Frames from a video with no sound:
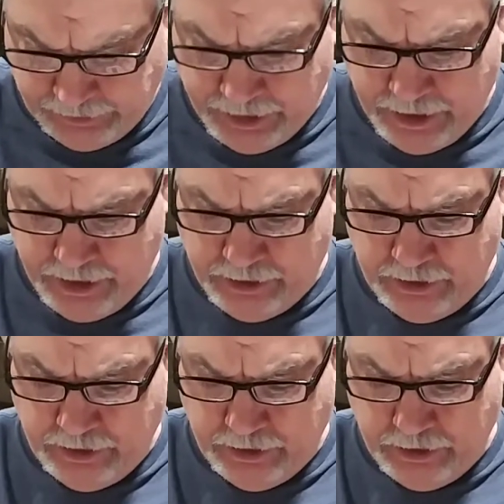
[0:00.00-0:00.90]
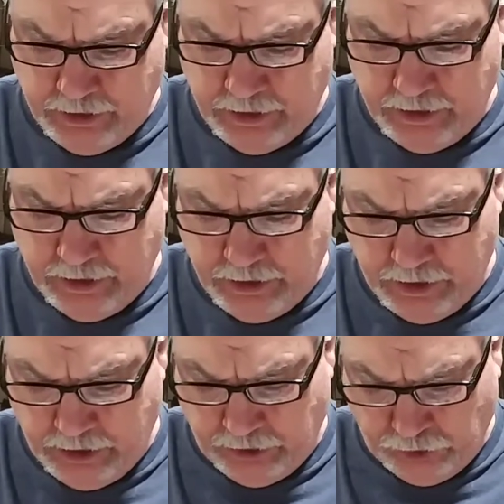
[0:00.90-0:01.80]
10,
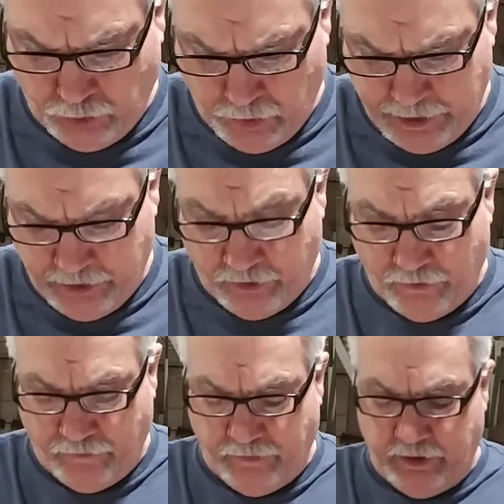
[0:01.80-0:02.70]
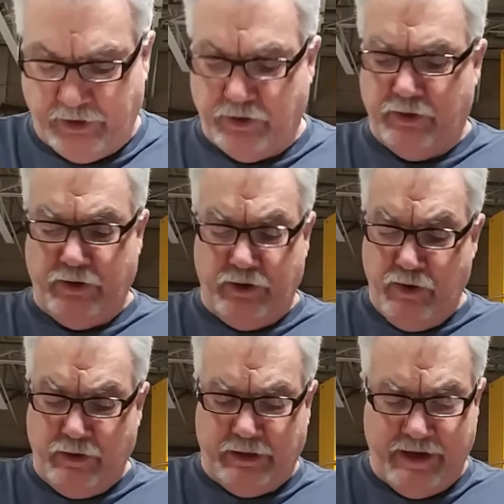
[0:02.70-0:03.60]
12, so there's
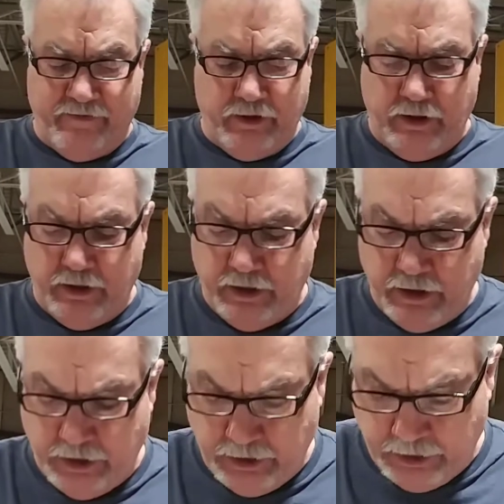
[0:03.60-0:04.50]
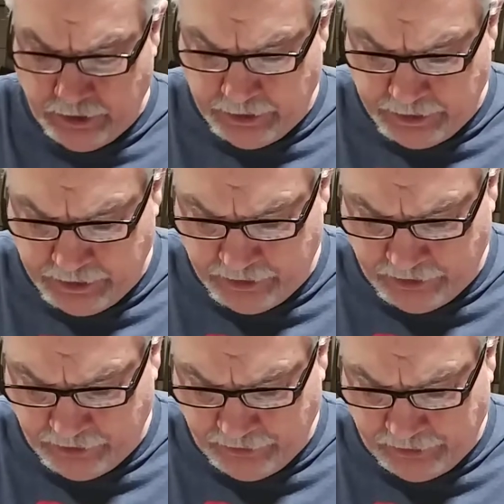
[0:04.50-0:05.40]
no 11, and then
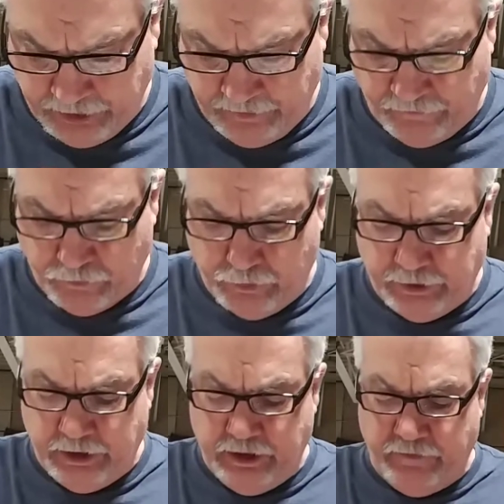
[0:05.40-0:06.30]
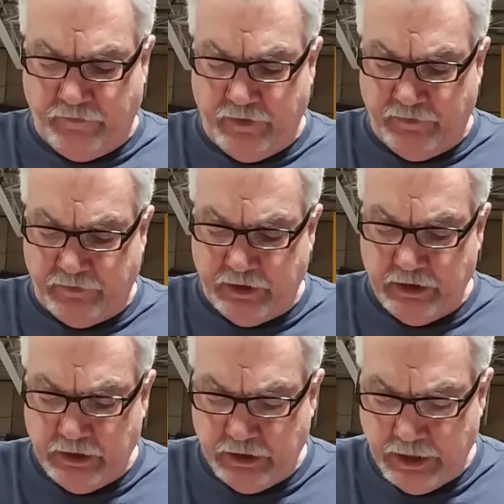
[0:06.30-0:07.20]
13, 14,
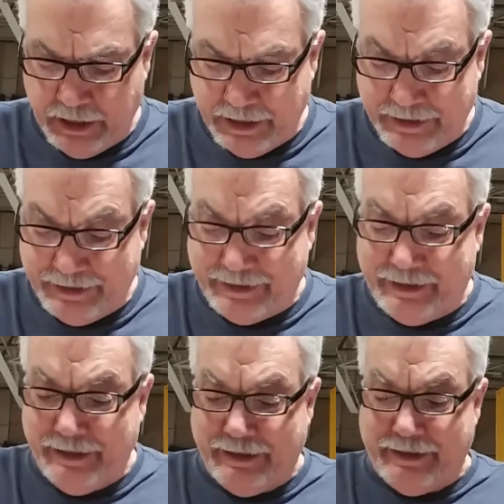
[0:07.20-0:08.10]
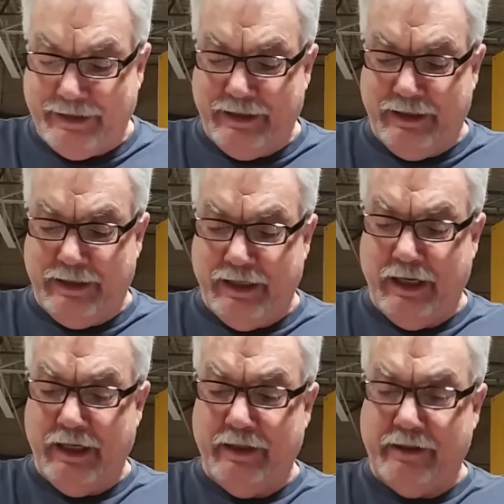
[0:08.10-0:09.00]
15,
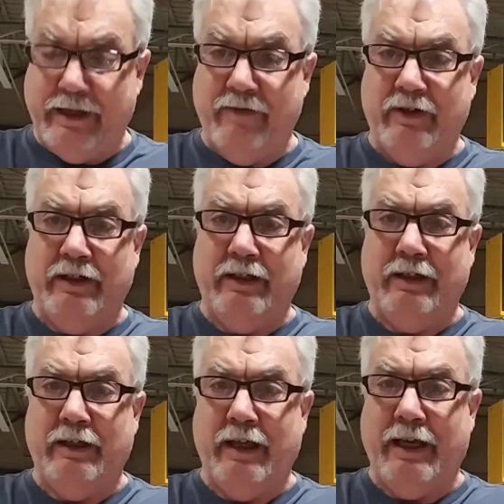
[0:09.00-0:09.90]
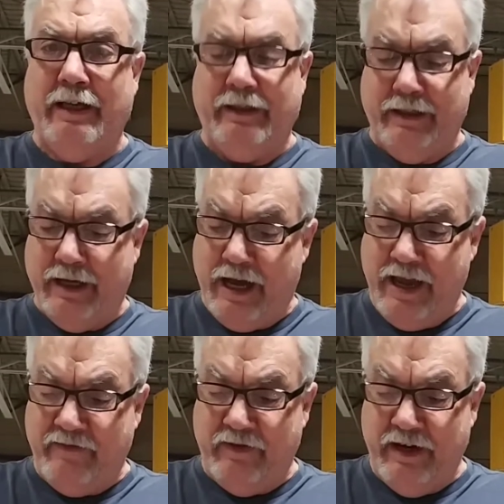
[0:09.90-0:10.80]
16, 17, 18. I
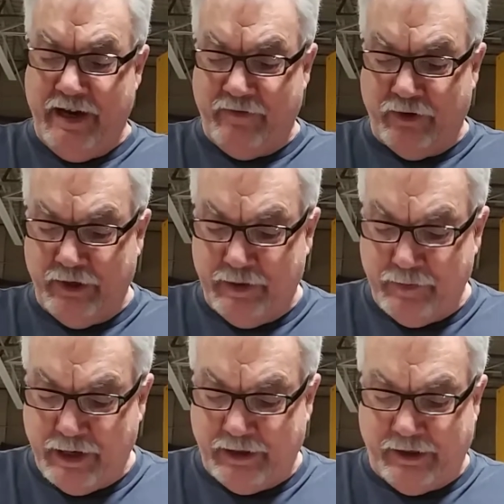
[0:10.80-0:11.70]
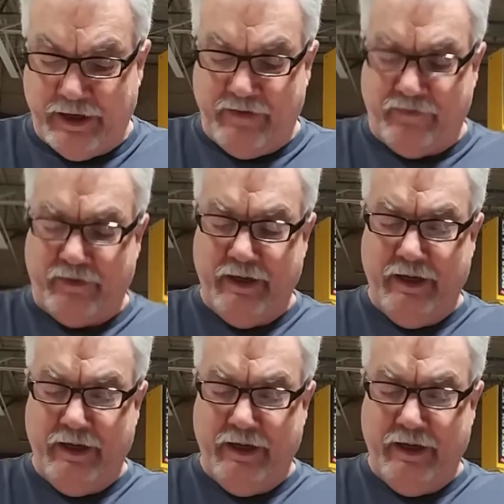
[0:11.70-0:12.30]
have never in my life